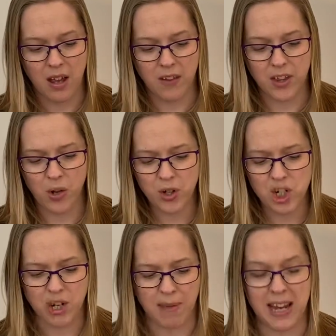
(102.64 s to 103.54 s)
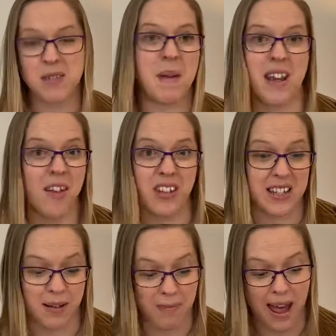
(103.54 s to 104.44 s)
The noise she made meant nothing
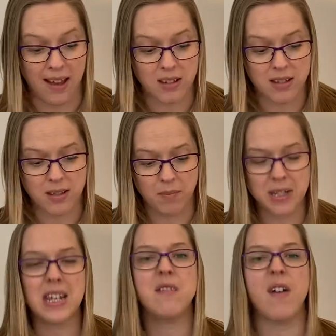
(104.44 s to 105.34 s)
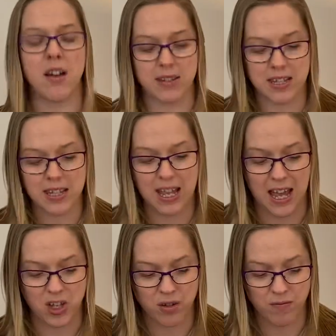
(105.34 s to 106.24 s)
to Max, but he advanced to the
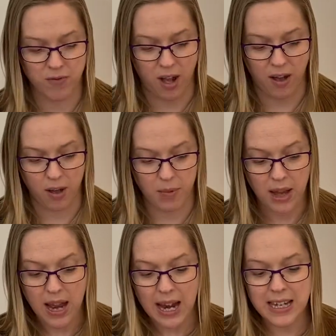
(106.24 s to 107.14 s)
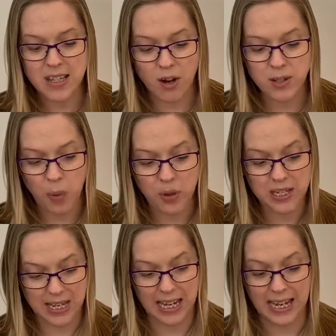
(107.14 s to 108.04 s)
edge of the curb, his nose
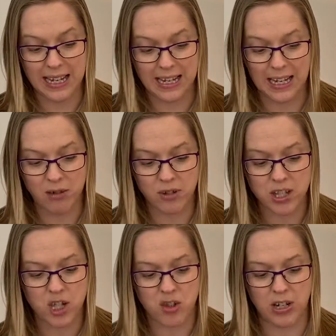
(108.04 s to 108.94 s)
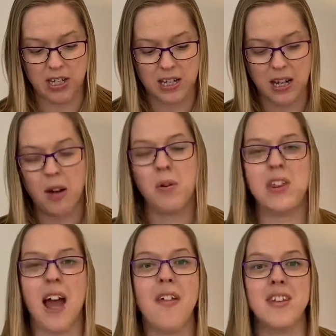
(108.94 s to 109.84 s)
pointing eagerly across the street, with
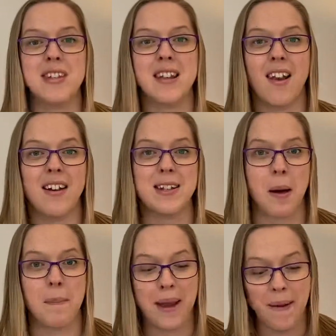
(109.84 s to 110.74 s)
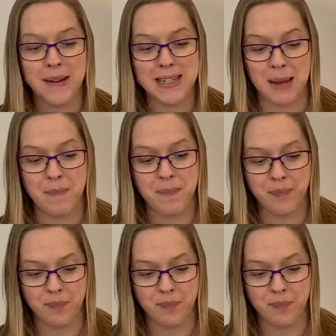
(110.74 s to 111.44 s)
the others lined up behind him.